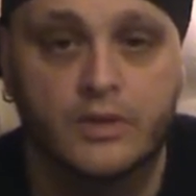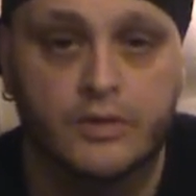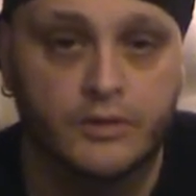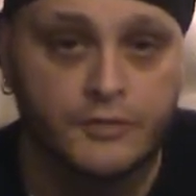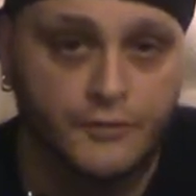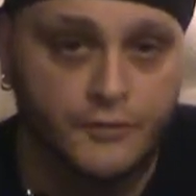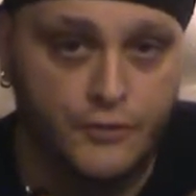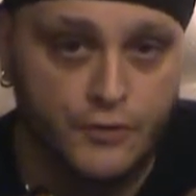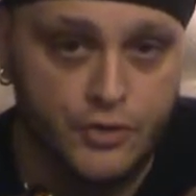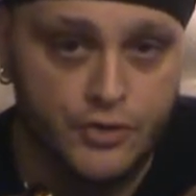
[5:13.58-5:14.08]

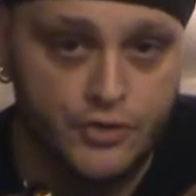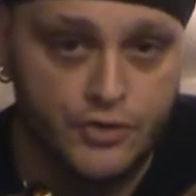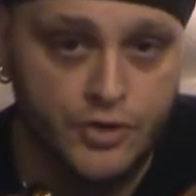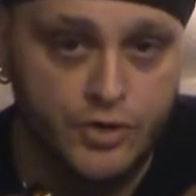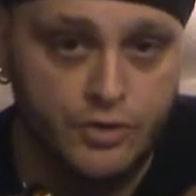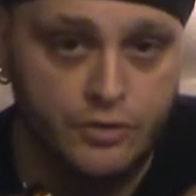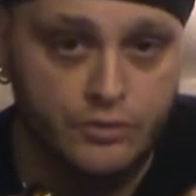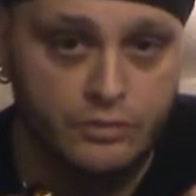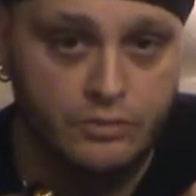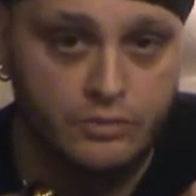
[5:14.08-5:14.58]
First
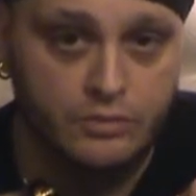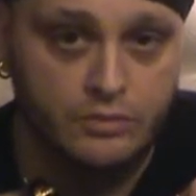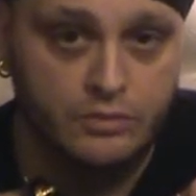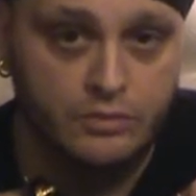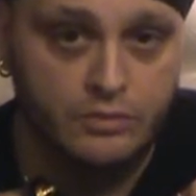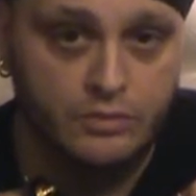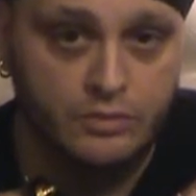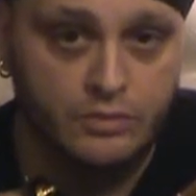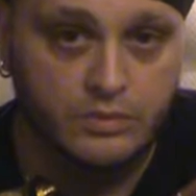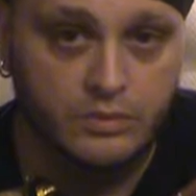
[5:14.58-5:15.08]
note
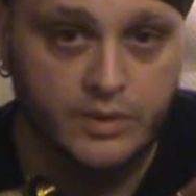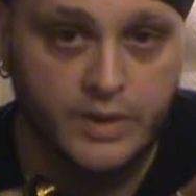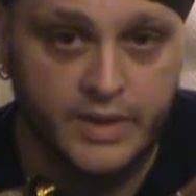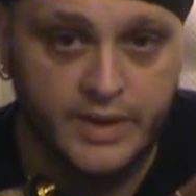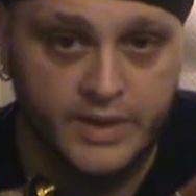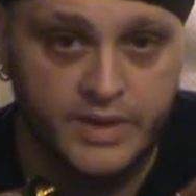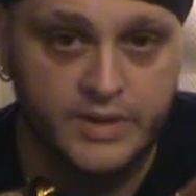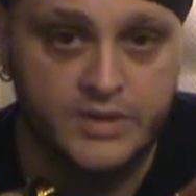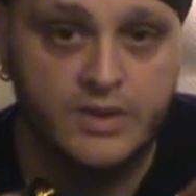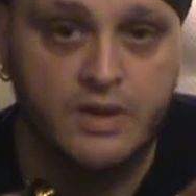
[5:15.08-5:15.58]

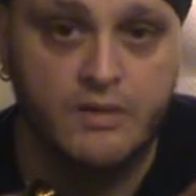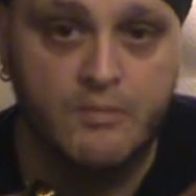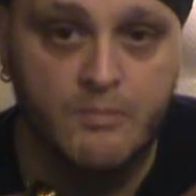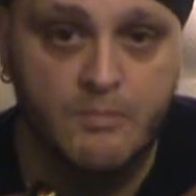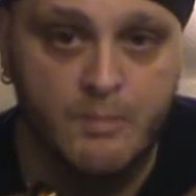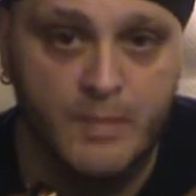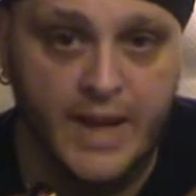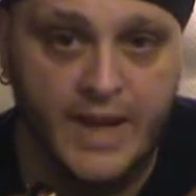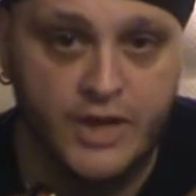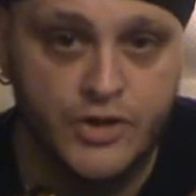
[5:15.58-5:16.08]
is
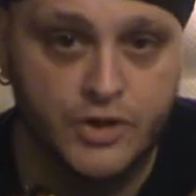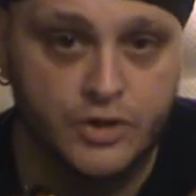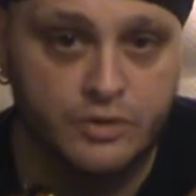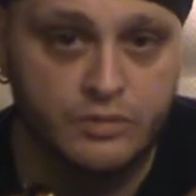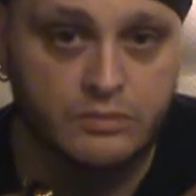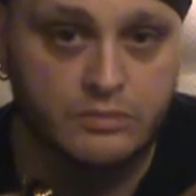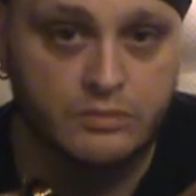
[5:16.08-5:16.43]
major